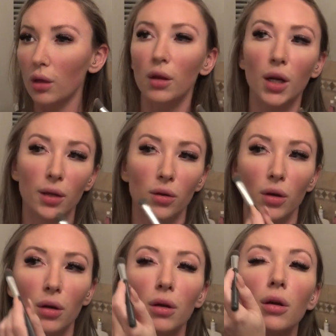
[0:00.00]
then I
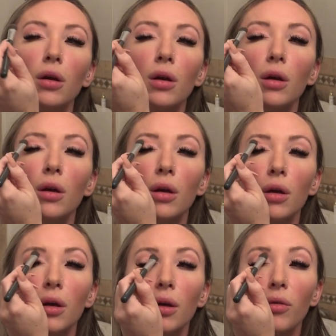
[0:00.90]
look.
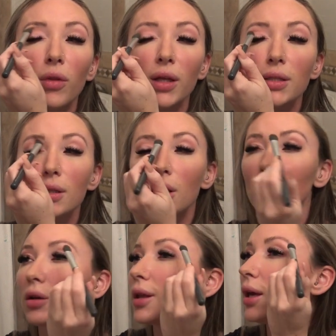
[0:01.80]
That's
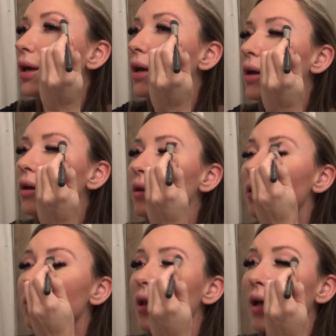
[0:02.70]
literally
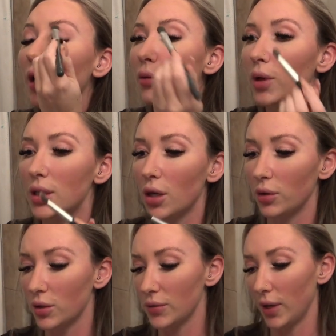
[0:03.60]
it. Like I really
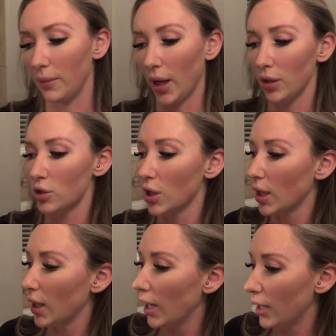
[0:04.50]
don't use very much.
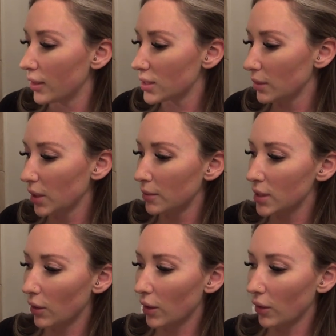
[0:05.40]
And then sometimes
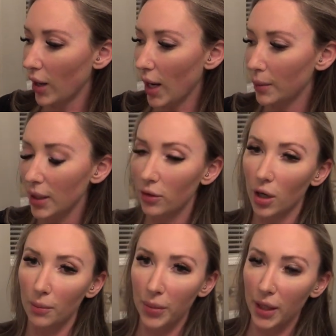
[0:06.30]
I'll grab
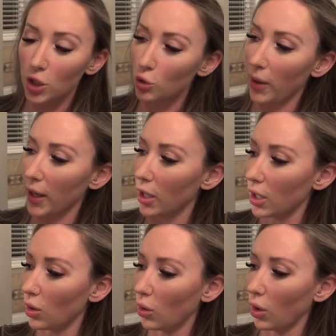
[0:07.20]
either peach
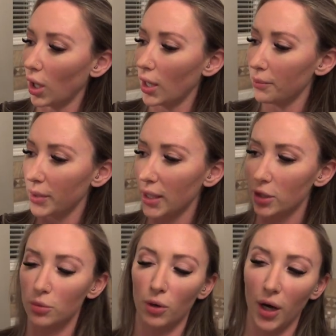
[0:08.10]
butter or
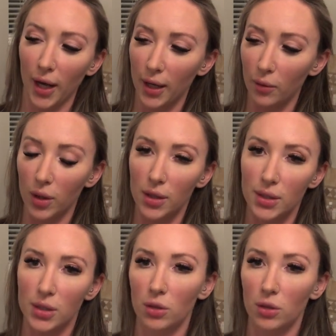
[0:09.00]
peach meringue, one of these